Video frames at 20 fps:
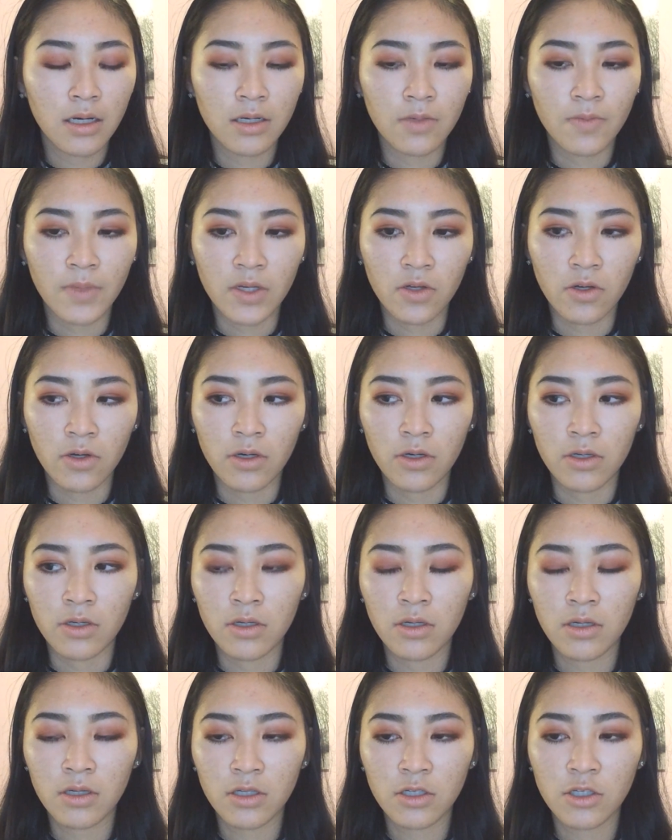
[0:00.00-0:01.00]
oh my god,
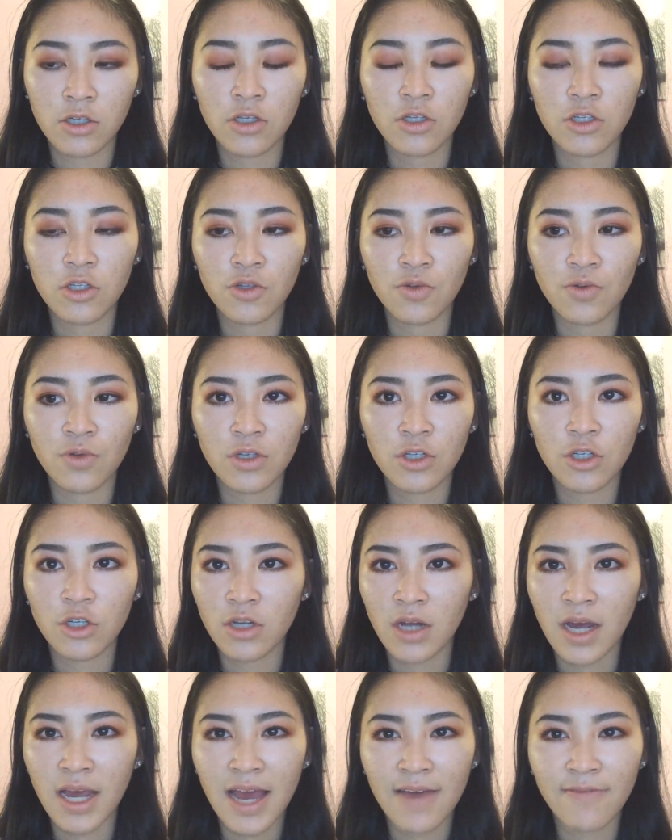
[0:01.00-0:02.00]

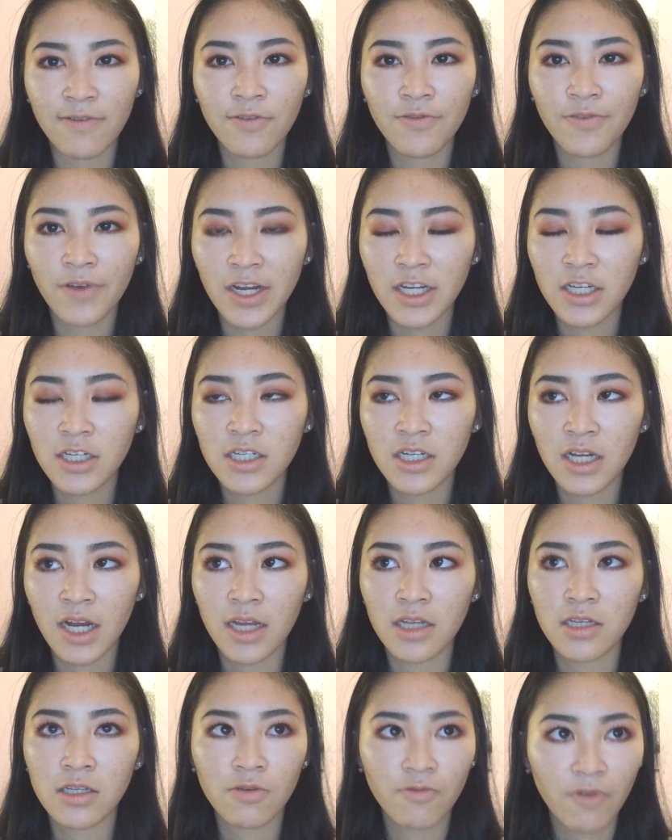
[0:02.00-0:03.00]
should I have a fresh
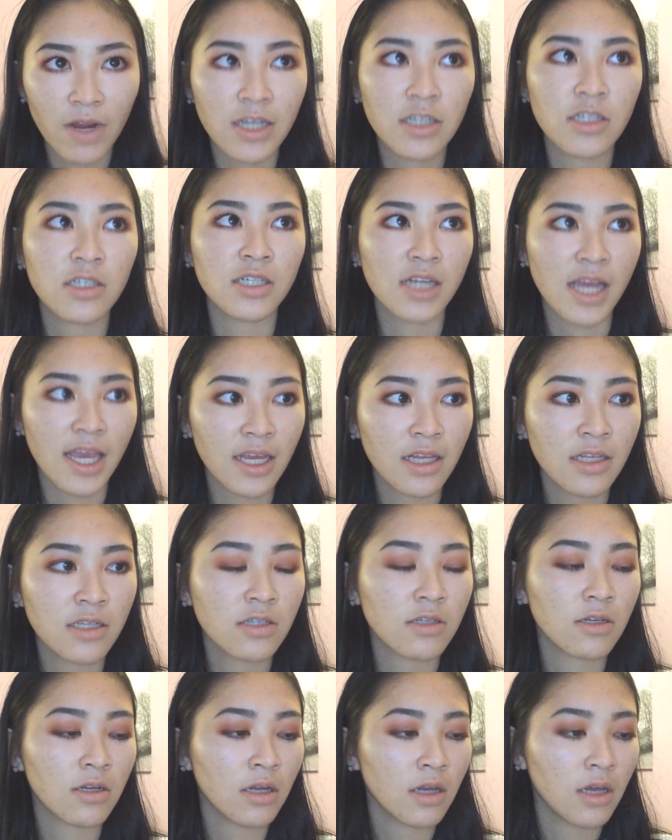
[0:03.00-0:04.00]

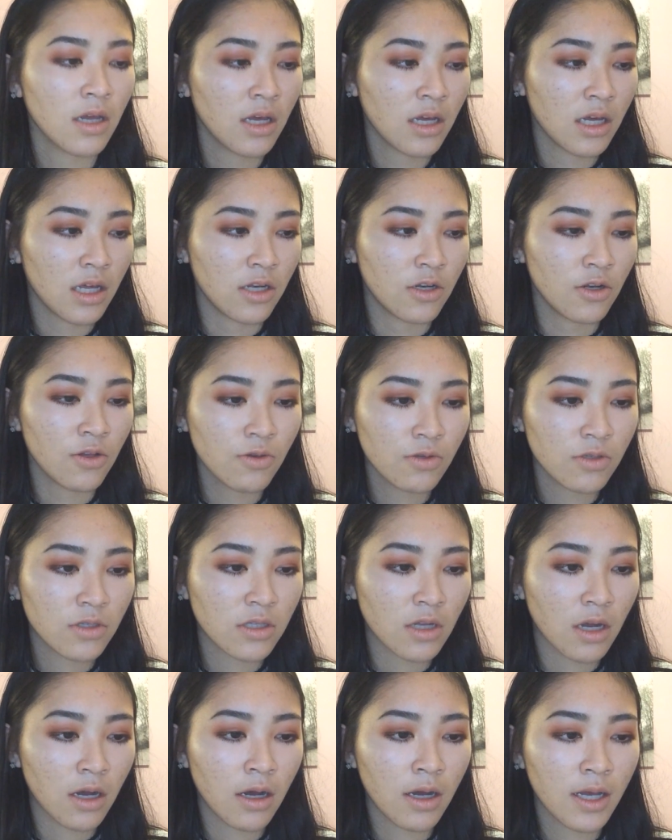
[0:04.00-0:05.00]
change, a new
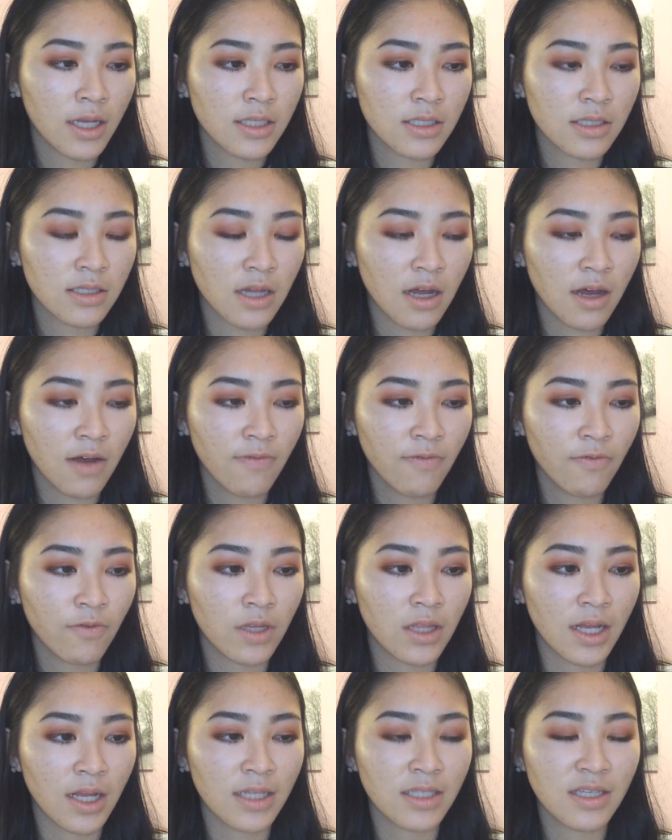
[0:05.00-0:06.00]
start and stuff
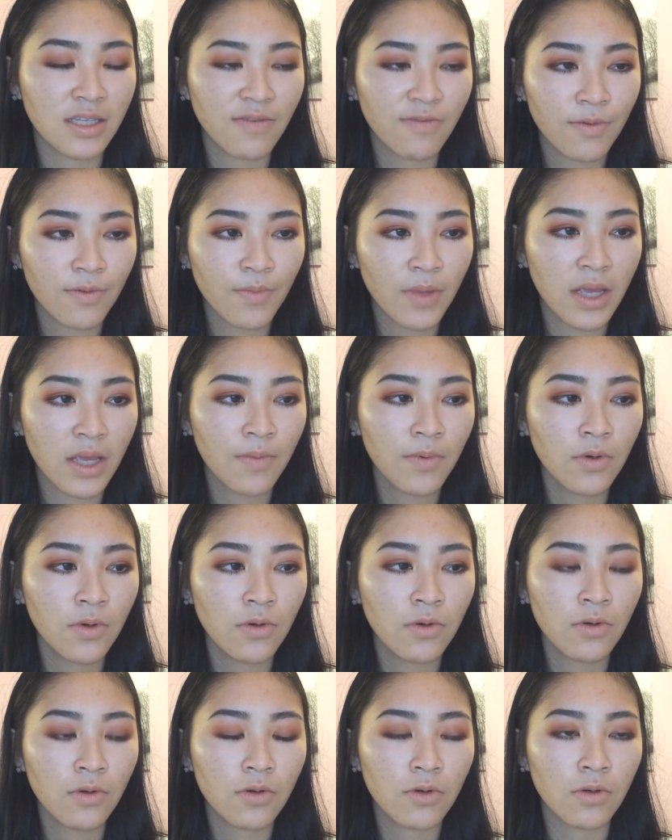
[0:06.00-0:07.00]
with like different
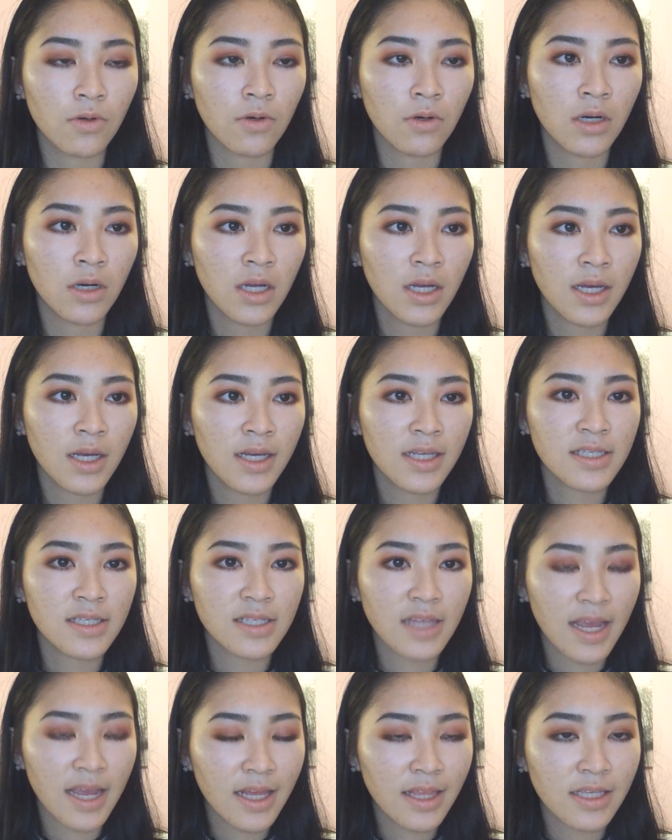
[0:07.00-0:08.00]
people, or
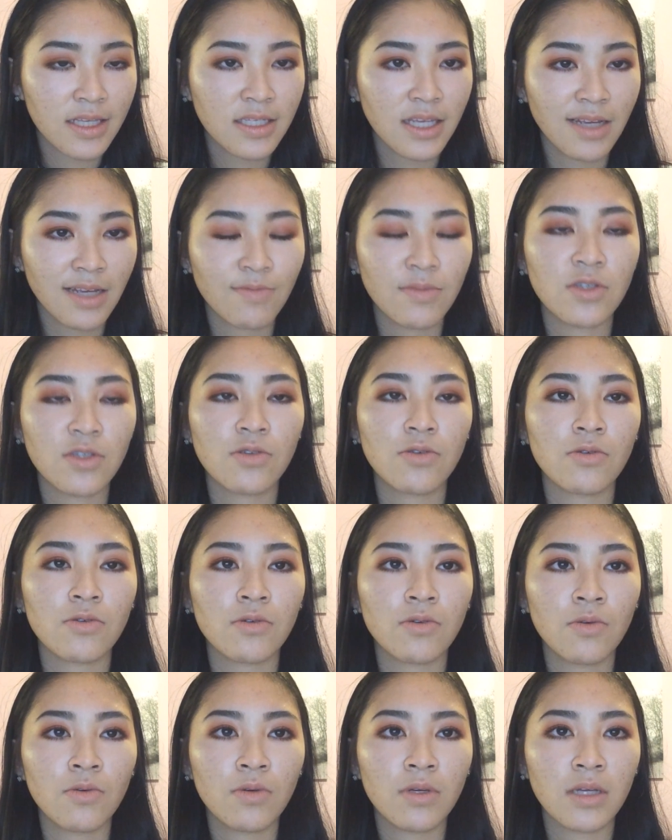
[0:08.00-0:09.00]
stay at the same
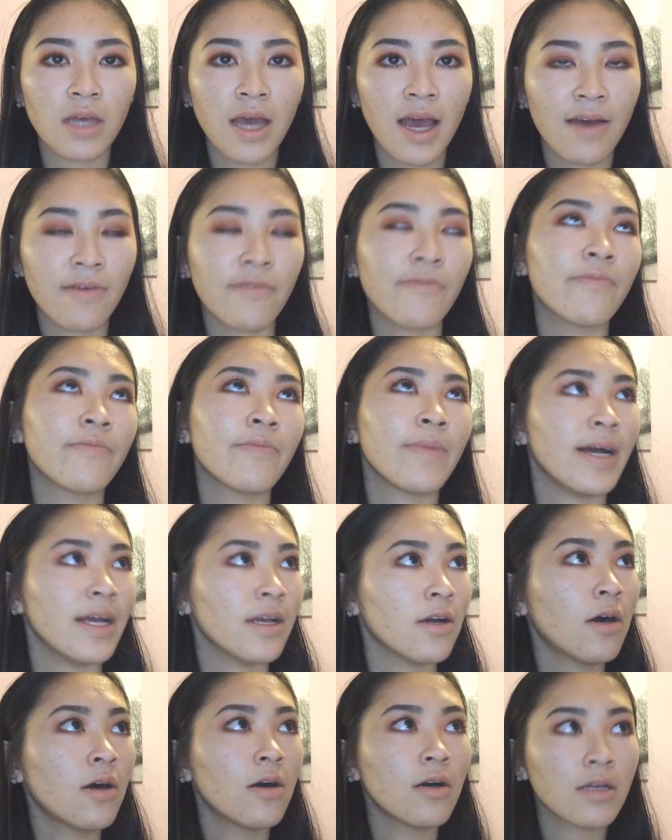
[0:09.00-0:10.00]
school, have
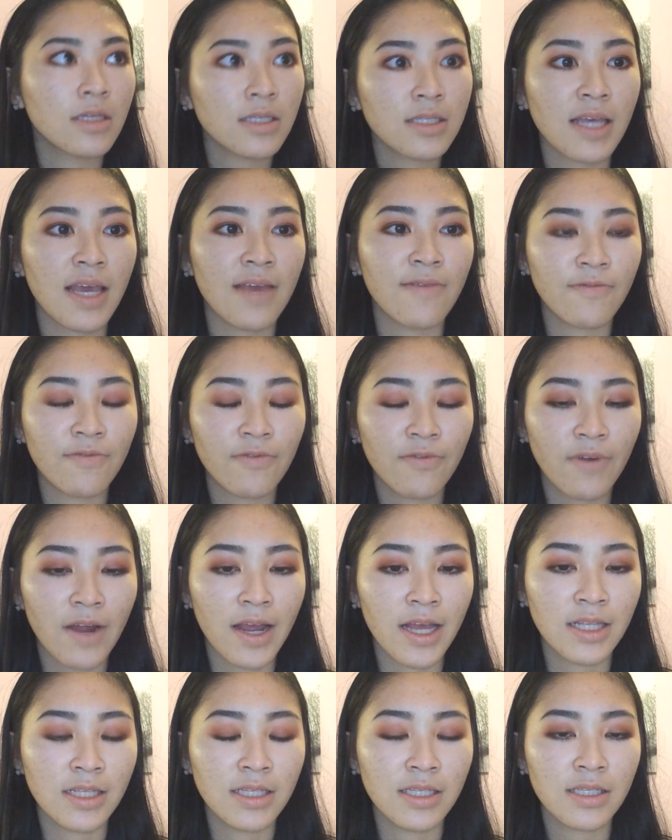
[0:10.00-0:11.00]
my same
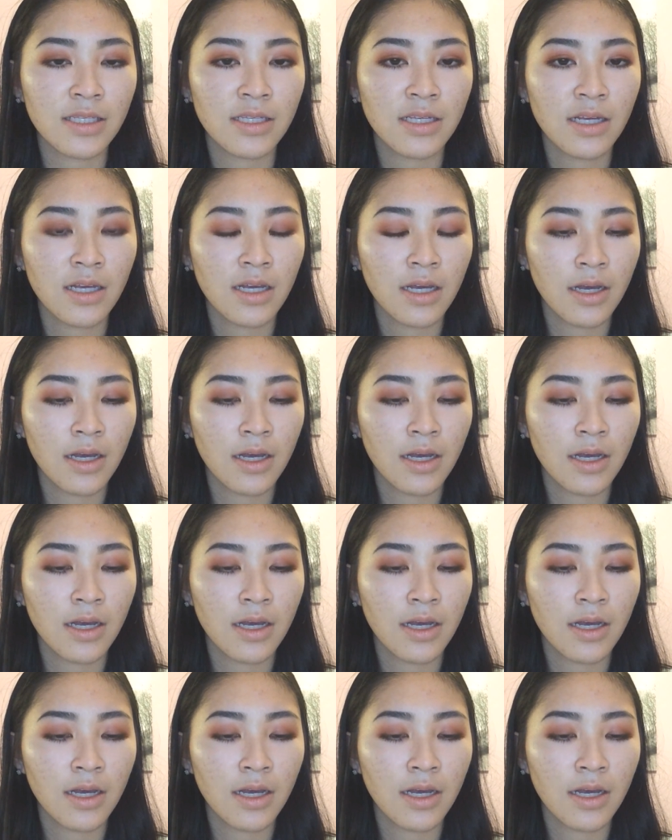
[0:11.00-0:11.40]
friends